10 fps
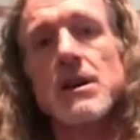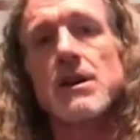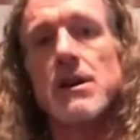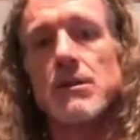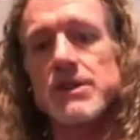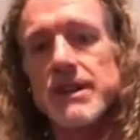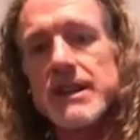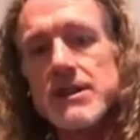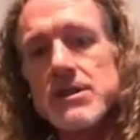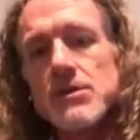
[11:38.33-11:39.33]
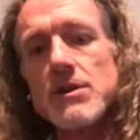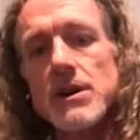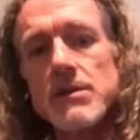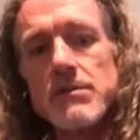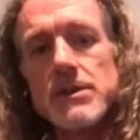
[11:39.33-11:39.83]
I want you to get
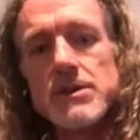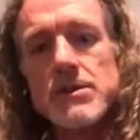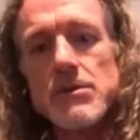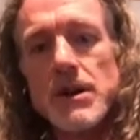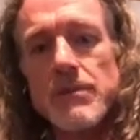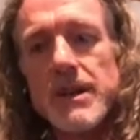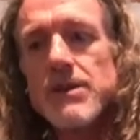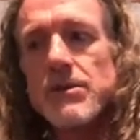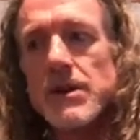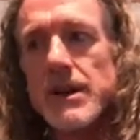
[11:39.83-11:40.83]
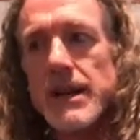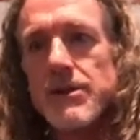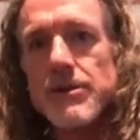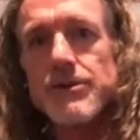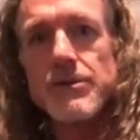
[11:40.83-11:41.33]
to
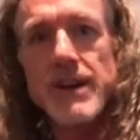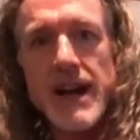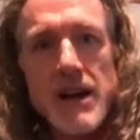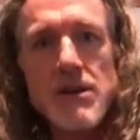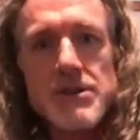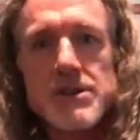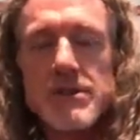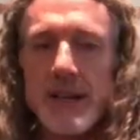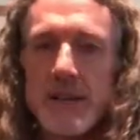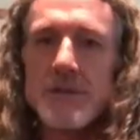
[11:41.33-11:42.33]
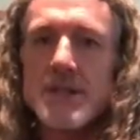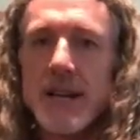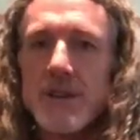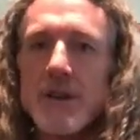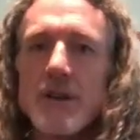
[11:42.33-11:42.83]
either through the air, just like
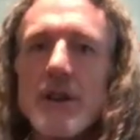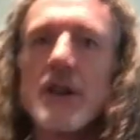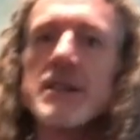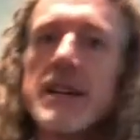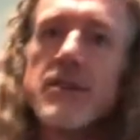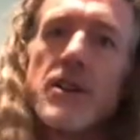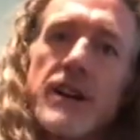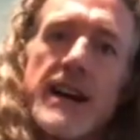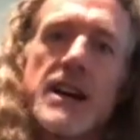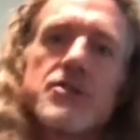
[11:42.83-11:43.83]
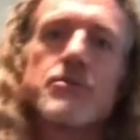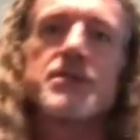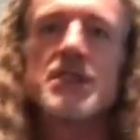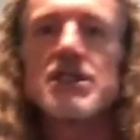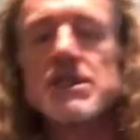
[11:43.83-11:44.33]
stand there in a casual
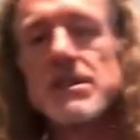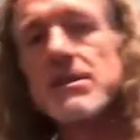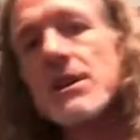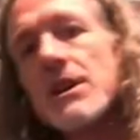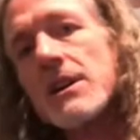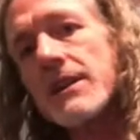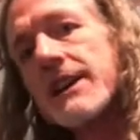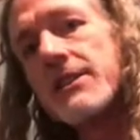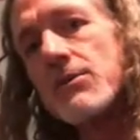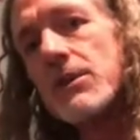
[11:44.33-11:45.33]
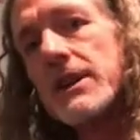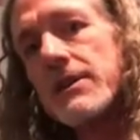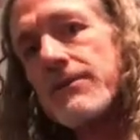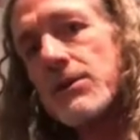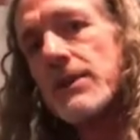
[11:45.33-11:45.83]
position like you would
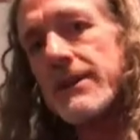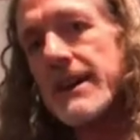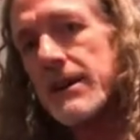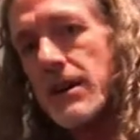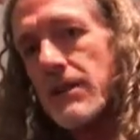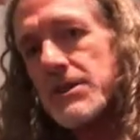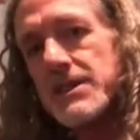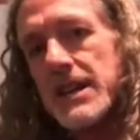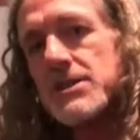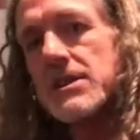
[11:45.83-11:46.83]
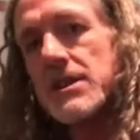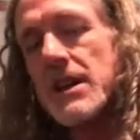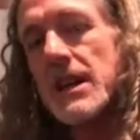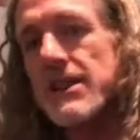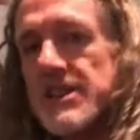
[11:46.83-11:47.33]
if you were in that conversation, and then